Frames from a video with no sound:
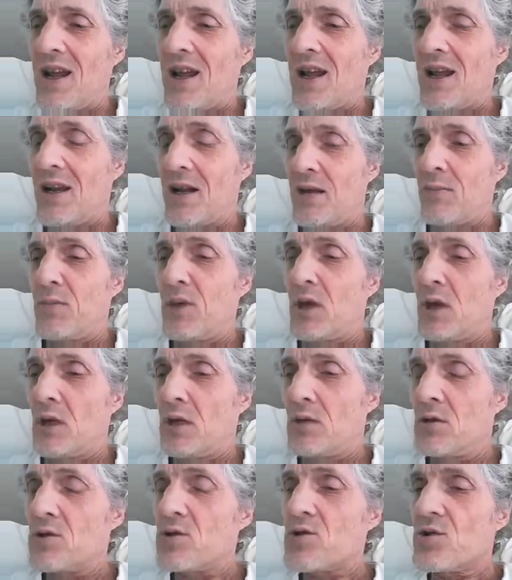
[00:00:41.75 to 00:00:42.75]
and I'm
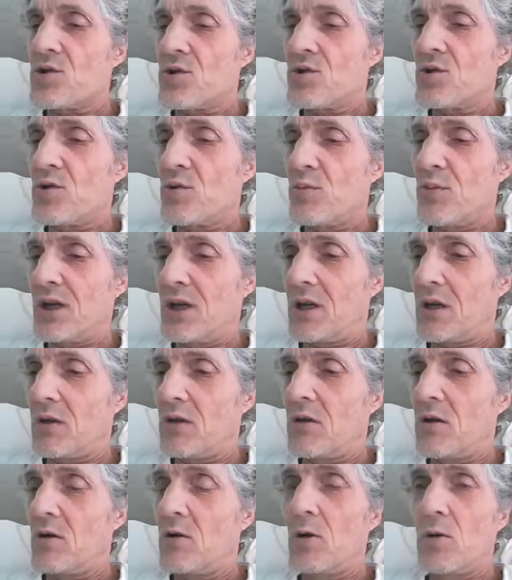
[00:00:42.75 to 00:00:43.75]
beginning to
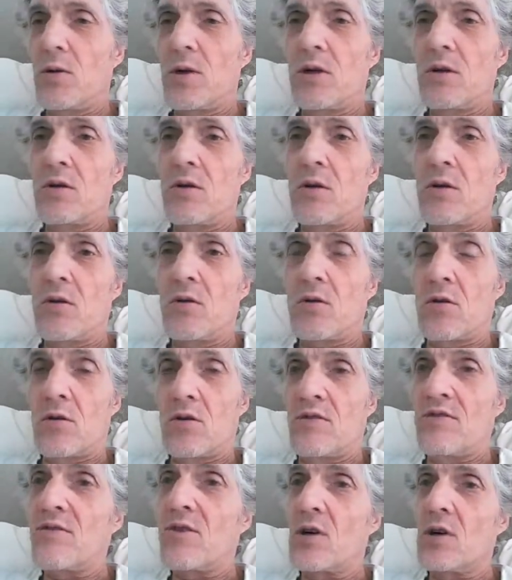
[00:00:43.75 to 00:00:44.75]
suspect that Louis
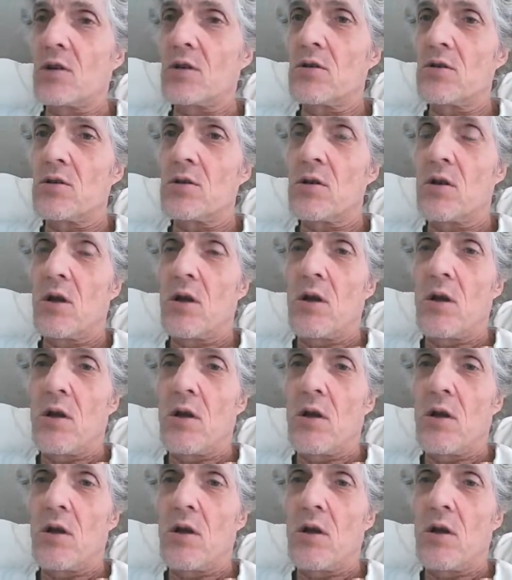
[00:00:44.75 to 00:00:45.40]
Kervran's